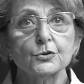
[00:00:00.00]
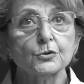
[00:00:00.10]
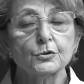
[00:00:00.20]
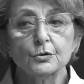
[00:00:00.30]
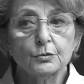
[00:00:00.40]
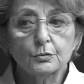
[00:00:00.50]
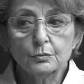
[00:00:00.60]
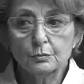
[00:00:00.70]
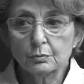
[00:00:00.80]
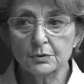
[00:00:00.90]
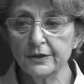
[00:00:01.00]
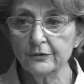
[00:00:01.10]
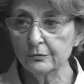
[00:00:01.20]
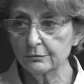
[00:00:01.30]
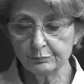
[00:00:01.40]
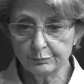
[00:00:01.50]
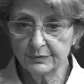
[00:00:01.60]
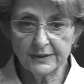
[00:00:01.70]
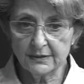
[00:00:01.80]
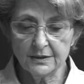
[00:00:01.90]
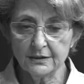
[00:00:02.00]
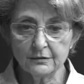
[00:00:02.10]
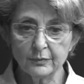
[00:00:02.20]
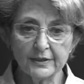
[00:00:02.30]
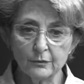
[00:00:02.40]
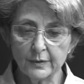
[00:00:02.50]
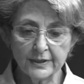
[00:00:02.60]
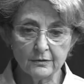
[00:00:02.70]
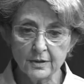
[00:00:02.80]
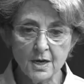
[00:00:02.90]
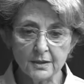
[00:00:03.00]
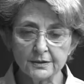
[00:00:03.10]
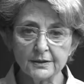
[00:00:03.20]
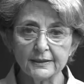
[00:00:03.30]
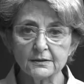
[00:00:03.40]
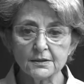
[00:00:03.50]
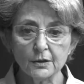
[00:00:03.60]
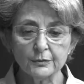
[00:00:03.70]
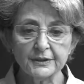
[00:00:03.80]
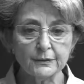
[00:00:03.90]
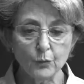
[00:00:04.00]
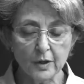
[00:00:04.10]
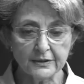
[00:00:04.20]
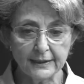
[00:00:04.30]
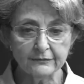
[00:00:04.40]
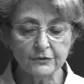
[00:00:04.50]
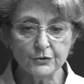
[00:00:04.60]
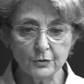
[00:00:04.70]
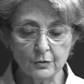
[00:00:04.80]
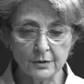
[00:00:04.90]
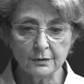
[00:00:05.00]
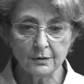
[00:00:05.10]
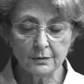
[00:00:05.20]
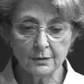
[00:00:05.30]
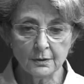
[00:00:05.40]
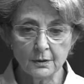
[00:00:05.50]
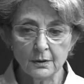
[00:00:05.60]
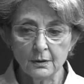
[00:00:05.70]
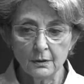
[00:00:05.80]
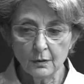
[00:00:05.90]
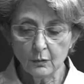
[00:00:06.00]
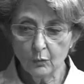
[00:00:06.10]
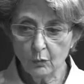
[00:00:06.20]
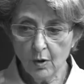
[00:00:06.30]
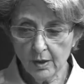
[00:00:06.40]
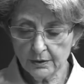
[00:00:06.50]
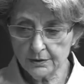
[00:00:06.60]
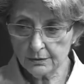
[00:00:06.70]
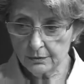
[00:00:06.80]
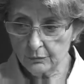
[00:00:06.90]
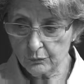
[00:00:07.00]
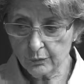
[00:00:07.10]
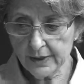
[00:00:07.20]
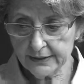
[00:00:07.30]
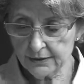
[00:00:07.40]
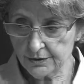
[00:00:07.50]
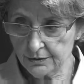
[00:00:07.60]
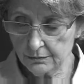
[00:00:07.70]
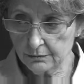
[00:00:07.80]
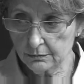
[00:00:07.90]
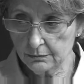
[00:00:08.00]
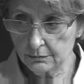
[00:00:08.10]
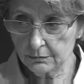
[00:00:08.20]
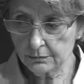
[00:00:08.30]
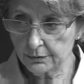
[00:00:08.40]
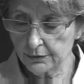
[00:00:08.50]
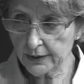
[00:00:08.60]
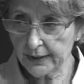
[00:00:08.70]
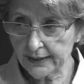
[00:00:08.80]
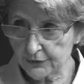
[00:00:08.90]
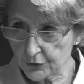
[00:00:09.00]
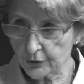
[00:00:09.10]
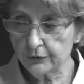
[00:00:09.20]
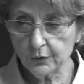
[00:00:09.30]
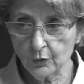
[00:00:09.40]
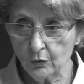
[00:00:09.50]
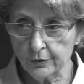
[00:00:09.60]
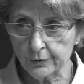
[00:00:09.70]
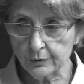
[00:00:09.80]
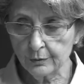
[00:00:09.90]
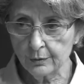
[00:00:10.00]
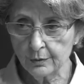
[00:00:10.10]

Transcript: to either get killed right away or not. And so he walked out the door, walked right, and turned a corner,